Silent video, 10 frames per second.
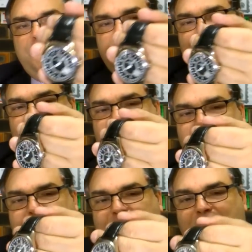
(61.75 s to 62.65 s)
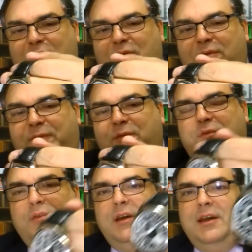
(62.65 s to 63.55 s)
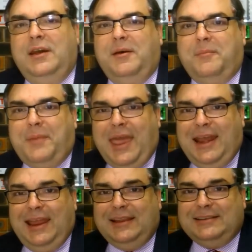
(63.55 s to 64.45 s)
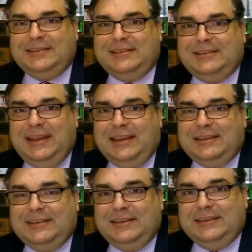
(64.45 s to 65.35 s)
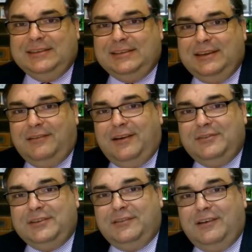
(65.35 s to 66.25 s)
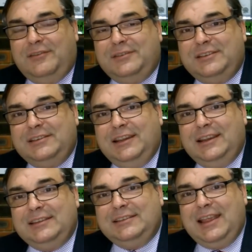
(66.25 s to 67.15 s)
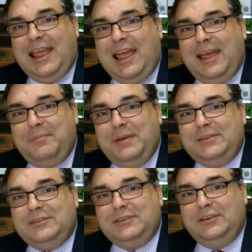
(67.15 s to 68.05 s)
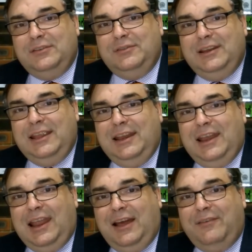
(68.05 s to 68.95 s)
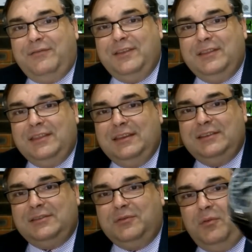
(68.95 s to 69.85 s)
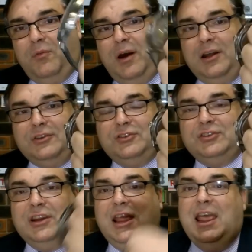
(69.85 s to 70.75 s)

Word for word: This is a beautiful Patek 6006. Absolutely love this watch.